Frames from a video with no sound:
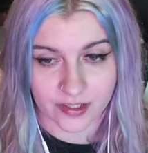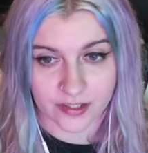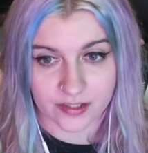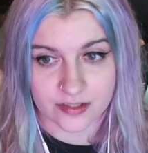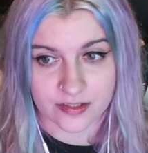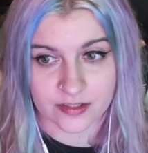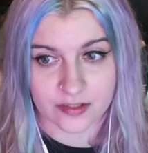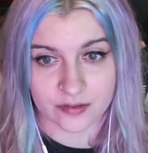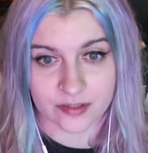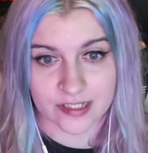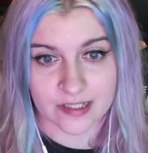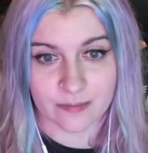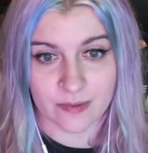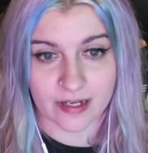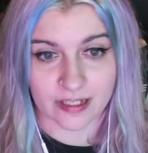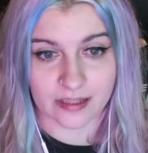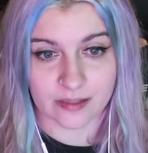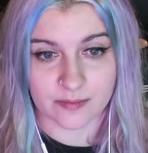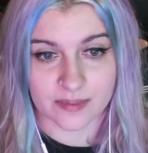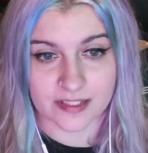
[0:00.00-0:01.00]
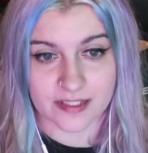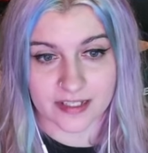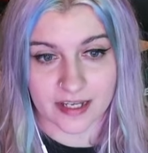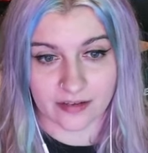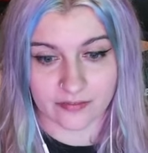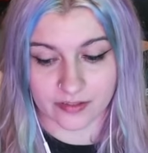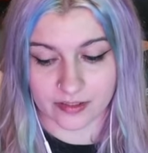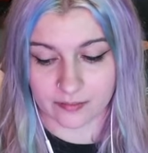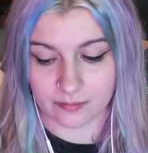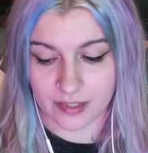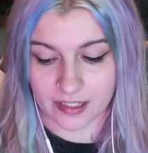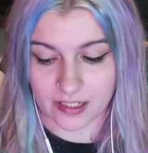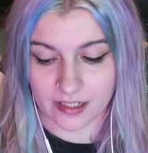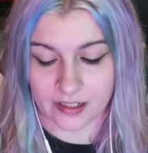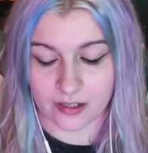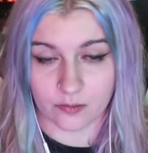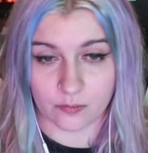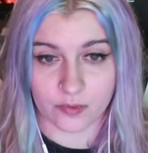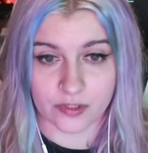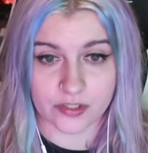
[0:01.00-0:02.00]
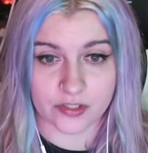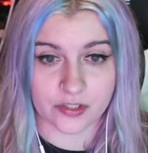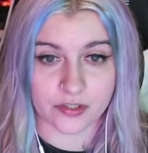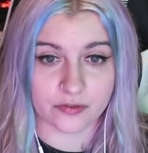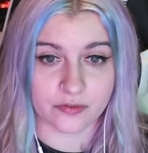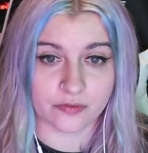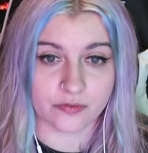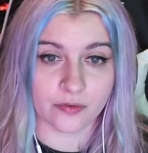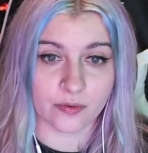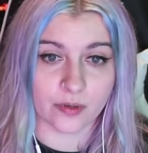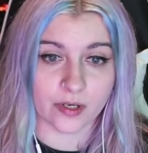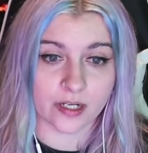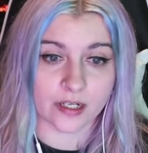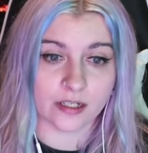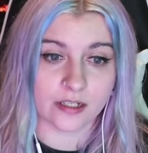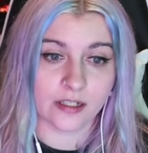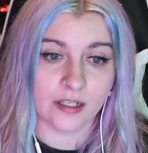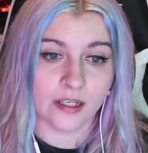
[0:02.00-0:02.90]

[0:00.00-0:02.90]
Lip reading: so let's make them 7, making it 1, 2, 4.